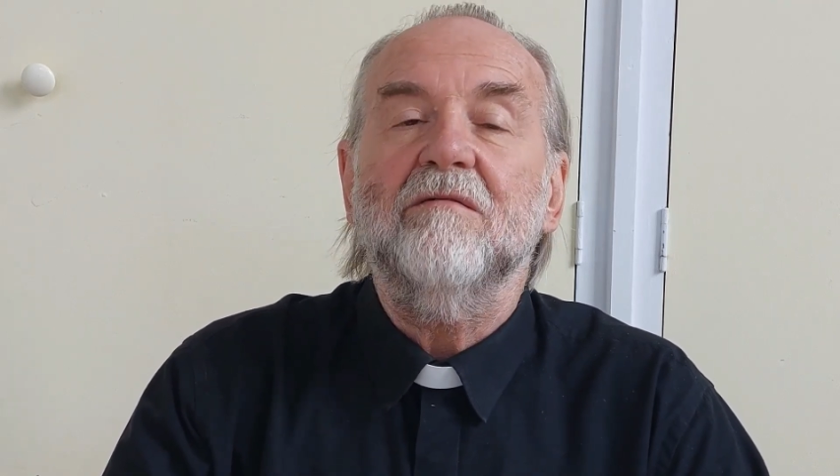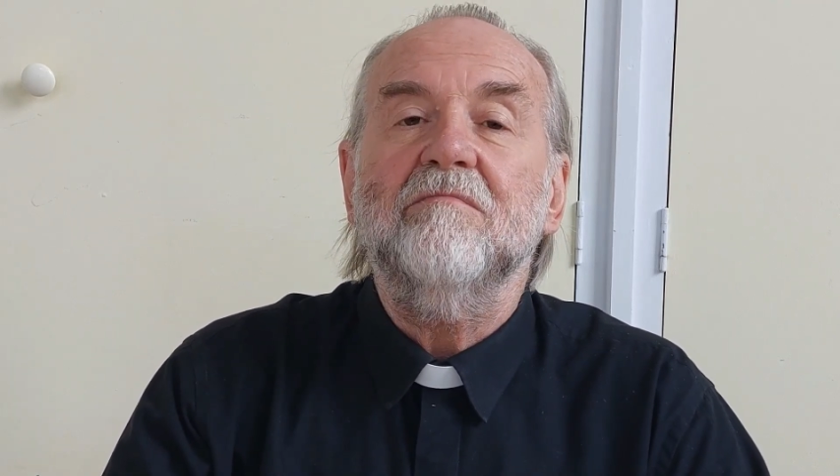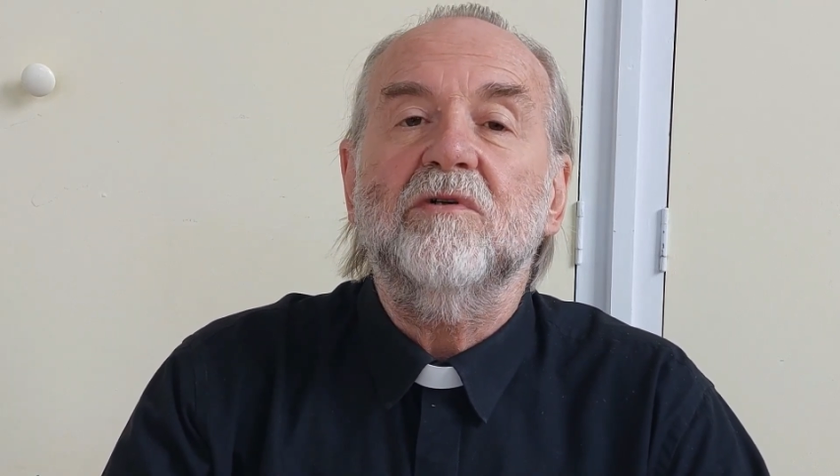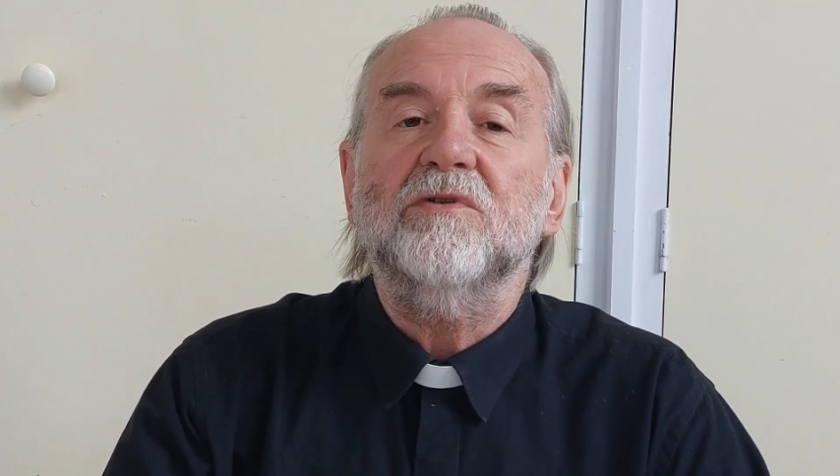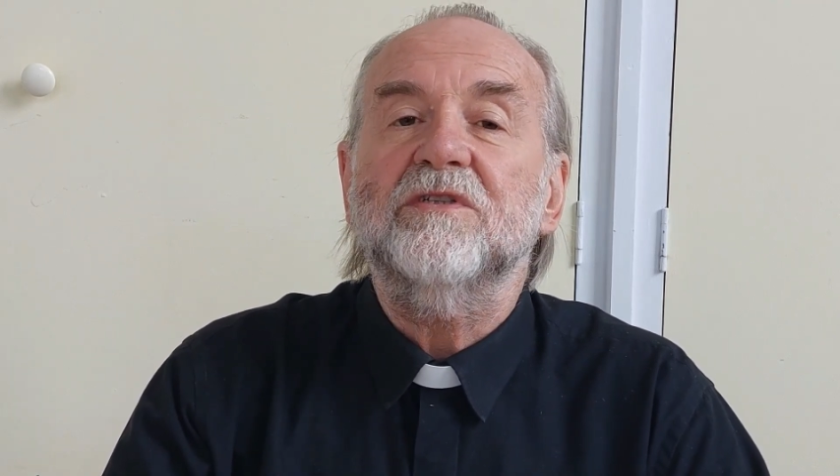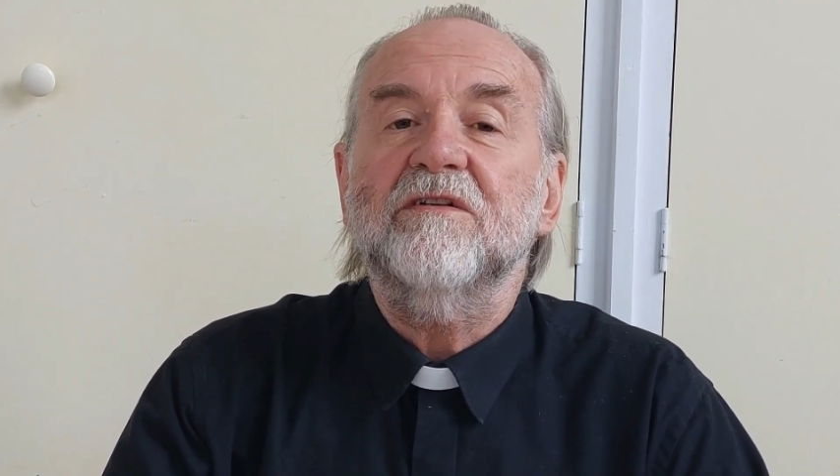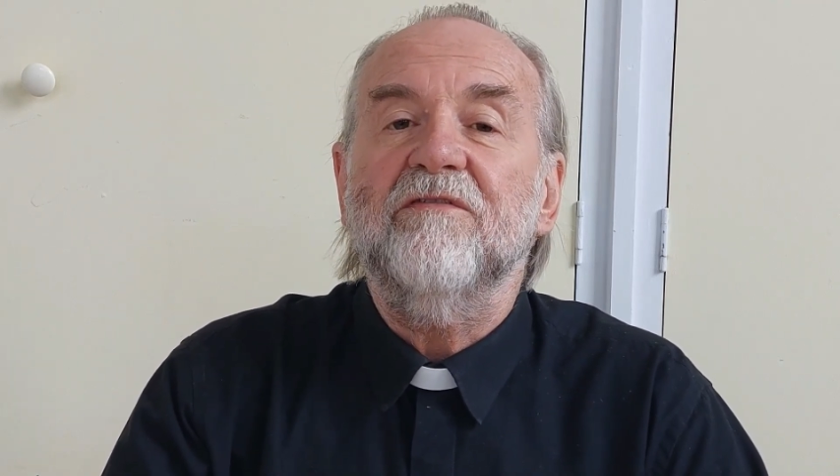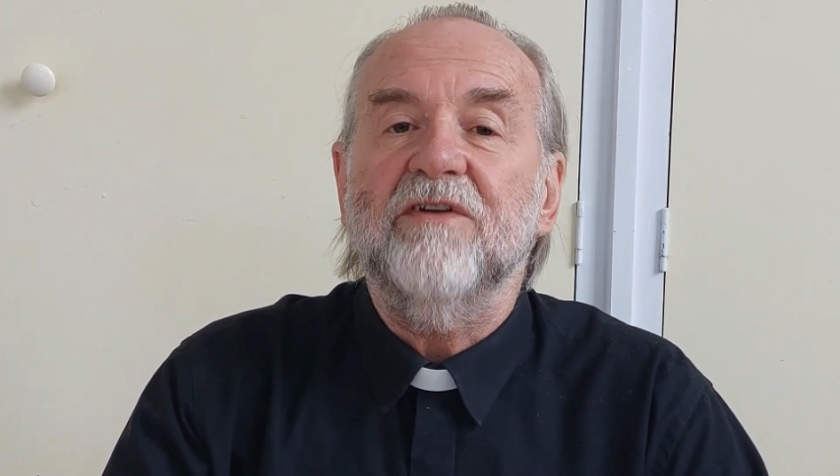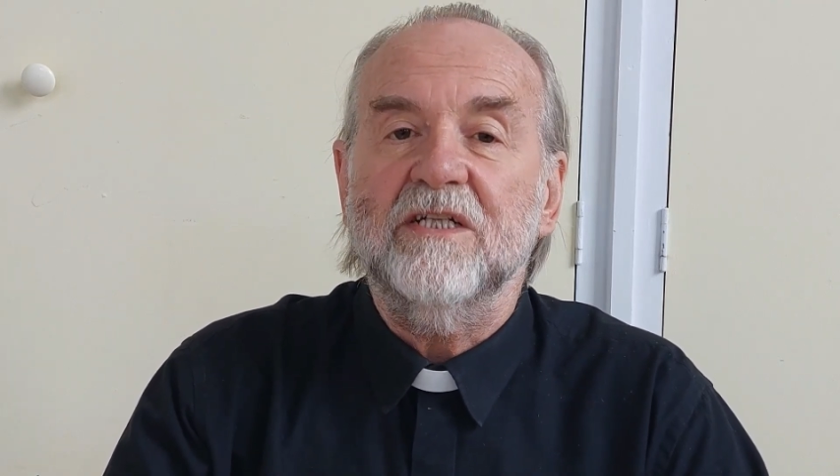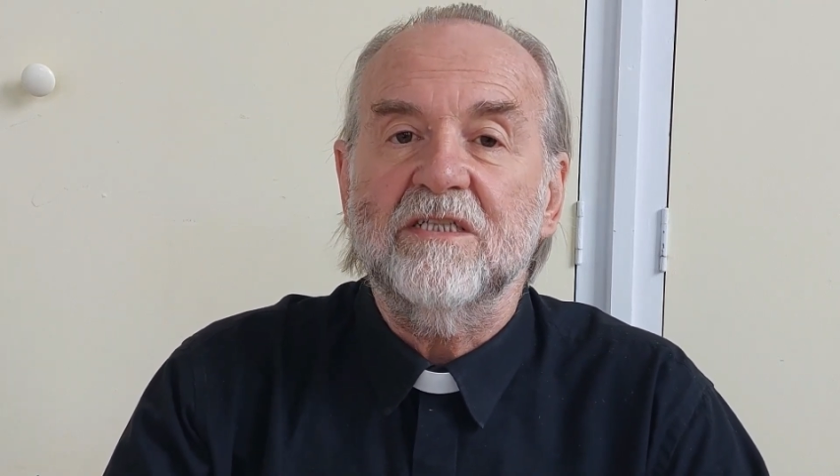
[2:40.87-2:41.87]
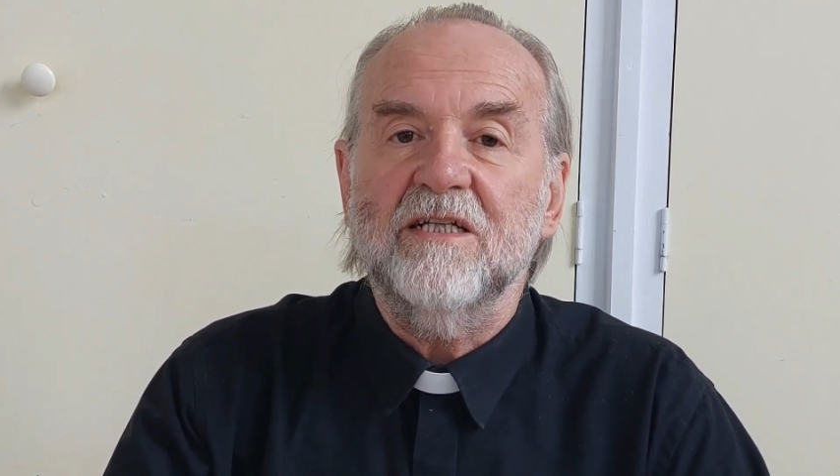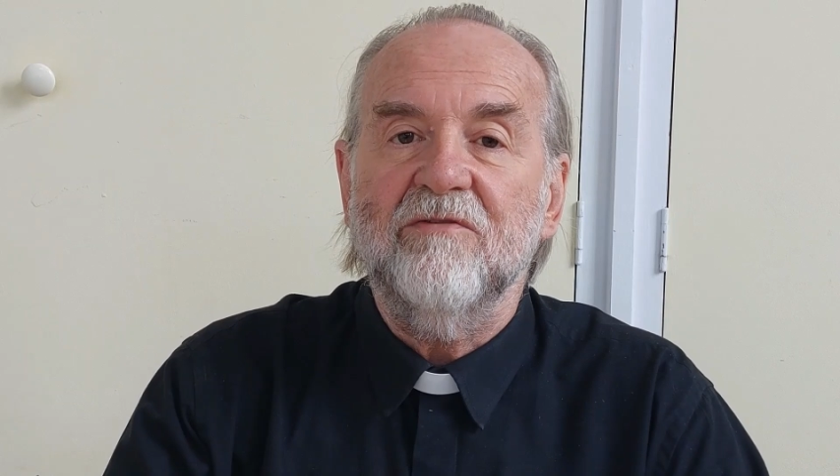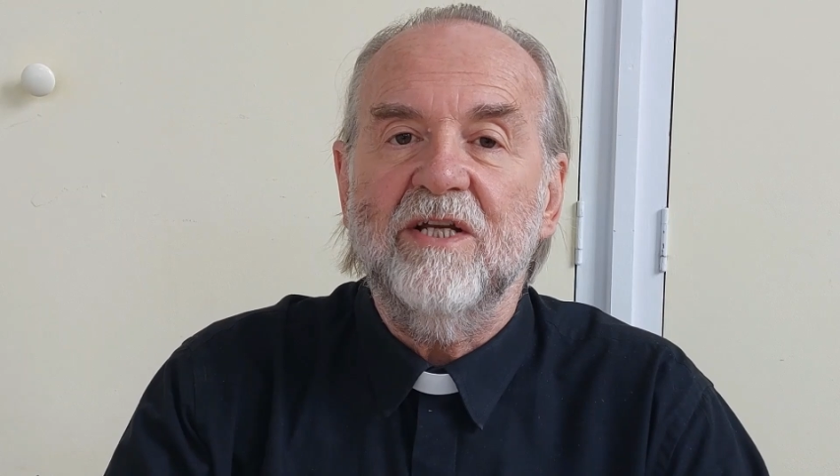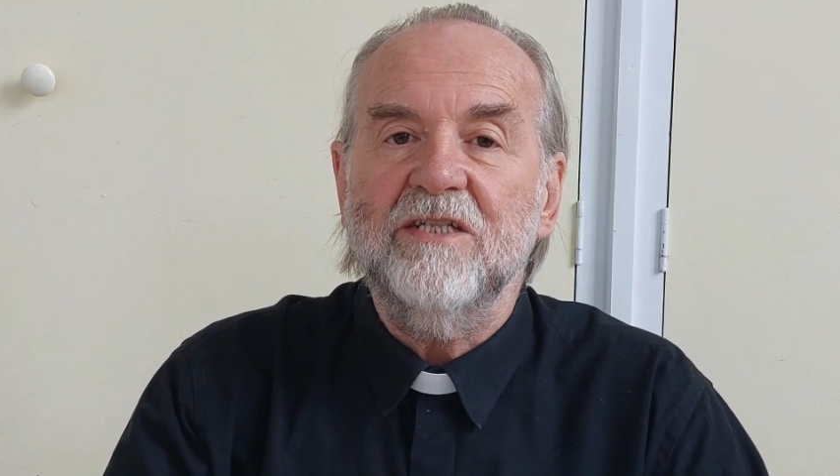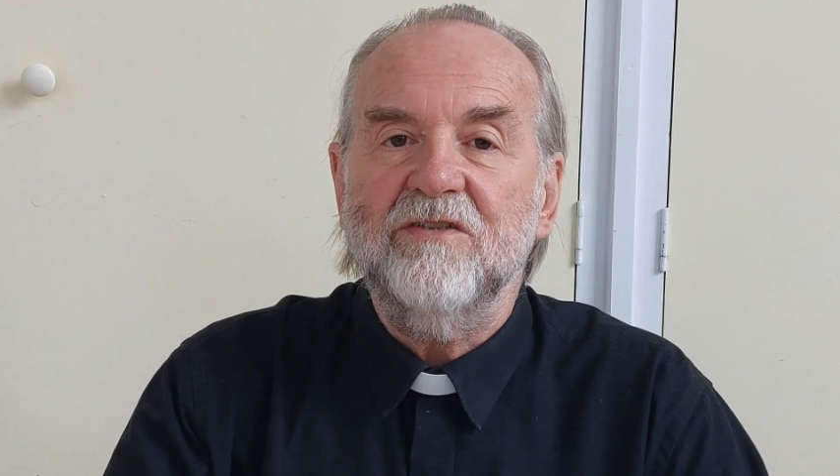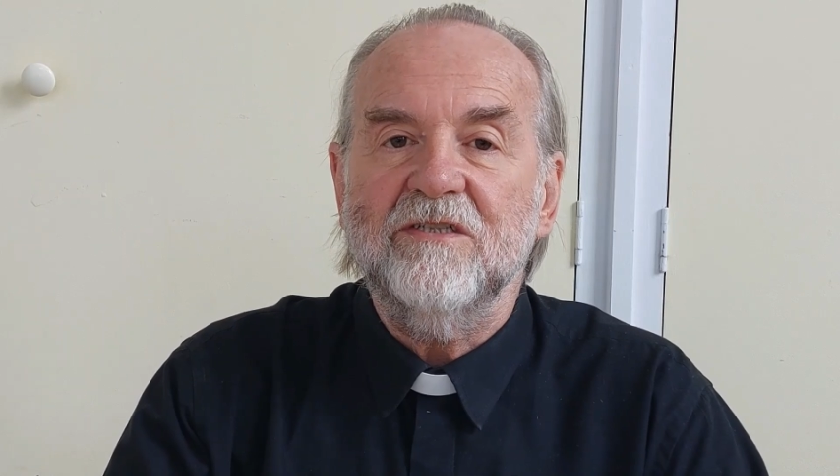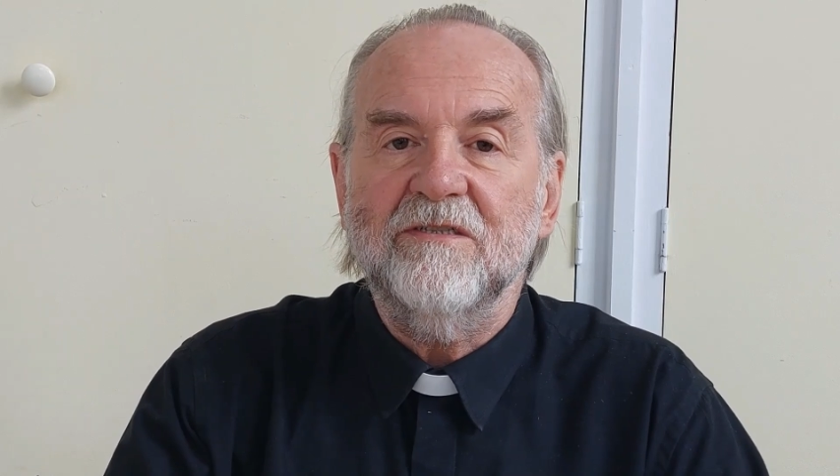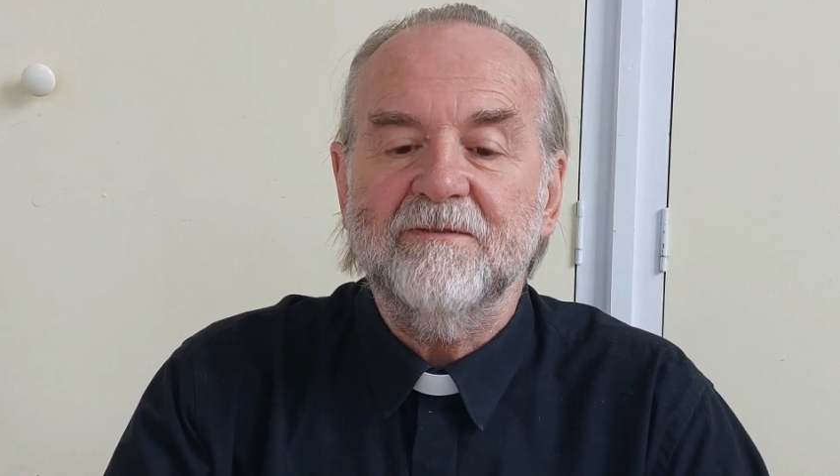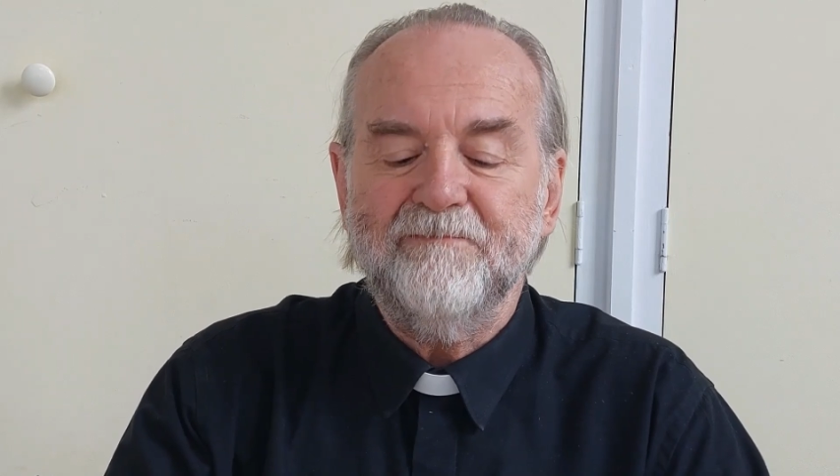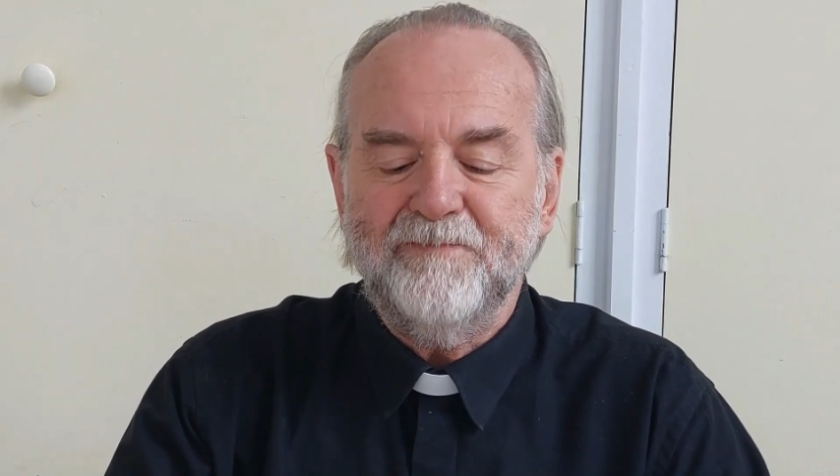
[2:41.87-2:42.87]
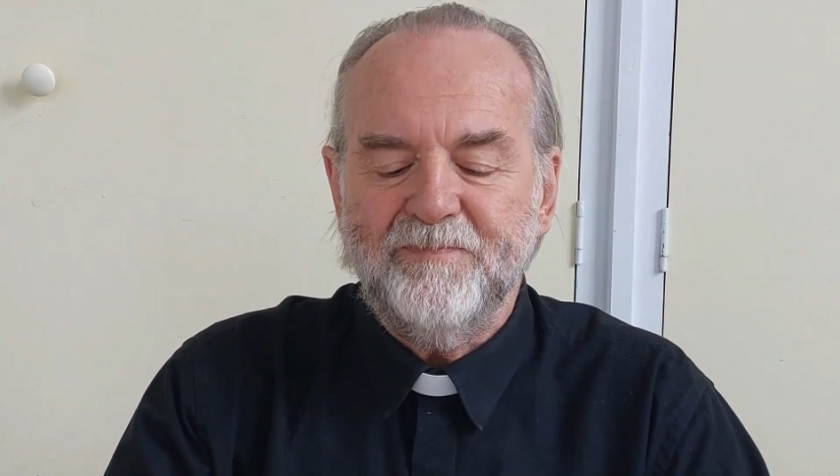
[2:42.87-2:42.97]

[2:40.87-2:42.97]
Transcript: most fiercely rages.